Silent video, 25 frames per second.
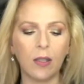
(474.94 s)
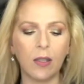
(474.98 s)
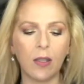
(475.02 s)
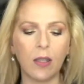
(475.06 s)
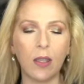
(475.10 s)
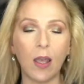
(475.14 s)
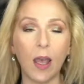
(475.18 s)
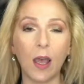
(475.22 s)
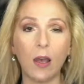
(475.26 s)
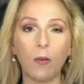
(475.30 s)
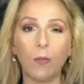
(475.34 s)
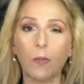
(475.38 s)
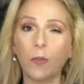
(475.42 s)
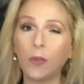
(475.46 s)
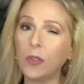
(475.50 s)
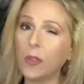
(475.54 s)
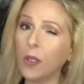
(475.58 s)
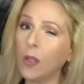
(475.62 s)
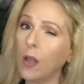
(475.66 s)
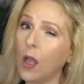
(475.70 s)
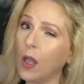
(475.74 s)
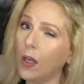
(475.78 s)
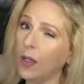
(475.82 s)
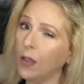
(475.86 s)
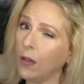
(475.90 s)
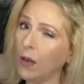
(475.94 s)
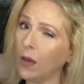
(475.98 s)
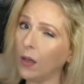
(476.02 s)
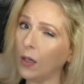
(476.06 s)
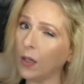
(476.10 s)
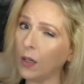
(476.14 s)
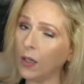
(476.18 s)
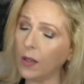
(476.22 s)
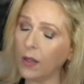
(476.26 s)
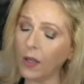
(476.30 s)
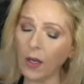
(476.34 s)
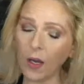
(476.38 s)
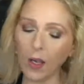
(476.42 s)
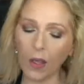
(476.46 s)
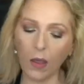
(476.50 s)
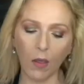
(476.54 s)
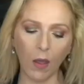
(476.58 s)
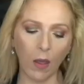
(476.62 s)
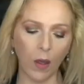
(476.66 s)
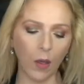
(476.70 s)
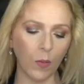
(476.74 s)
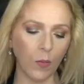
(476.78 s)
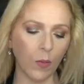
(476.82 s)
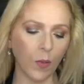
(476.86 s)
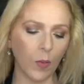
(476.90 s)
that was a lot darker than I
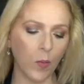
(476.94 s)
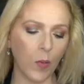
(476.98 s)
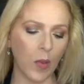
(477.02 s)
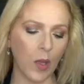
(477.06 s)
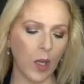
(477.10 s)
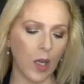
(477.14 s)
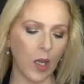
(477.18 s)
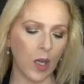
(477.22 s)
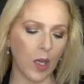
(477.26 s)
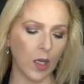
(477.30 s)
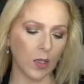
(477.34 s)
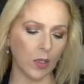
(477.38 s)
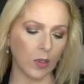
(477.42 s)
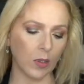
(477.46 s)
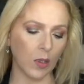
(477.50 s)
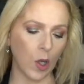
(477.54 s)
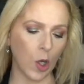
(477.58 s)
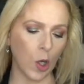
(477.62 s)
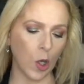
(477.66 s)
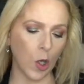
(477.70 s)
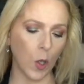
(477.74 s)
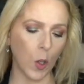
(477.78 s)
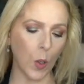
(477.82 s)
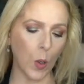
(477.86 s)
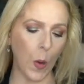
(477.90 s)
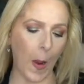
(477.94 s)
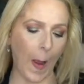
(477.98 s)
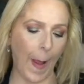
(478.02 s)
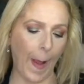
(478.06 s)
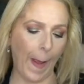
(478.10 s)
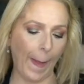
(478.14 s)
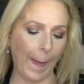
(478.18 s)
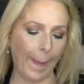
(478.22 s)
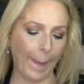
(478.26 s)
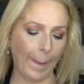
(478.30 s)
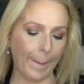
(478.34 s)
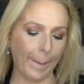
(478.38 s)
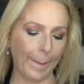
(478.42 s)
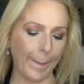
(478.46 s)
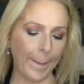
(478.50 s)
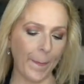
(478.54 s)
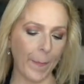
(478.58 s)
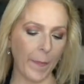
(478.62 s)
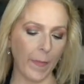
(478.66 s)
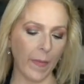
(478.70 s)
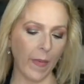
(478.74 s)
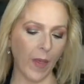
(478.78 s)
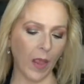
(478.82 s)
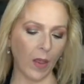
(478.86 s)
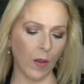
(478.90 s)
thought it would be, so
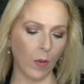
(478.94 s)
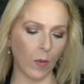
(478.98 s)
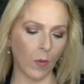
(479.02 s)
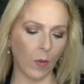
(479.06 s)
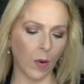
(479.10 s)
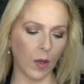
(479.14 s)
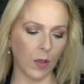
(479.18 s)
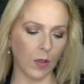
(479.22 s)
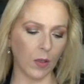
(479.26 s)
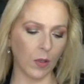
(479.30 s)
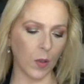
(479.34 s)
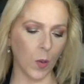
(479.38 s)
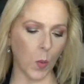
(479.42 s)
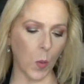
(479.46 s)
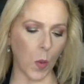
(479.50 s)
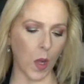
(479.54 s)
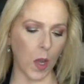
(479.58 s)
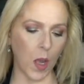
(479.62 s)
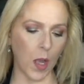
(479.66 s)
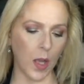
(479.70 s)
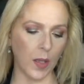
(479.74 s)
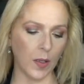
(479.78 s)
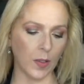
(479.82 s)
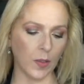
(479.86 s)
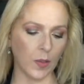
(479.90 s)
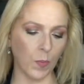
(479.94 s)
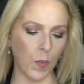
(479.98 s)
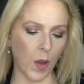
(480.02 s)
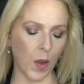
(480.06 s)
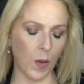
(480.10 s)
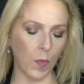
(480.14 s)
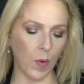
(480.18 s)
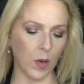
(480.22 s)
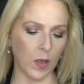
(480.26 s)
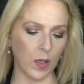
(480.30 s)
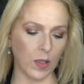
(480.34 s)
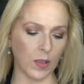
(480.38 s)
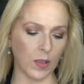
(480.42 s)
word to the wise, might want to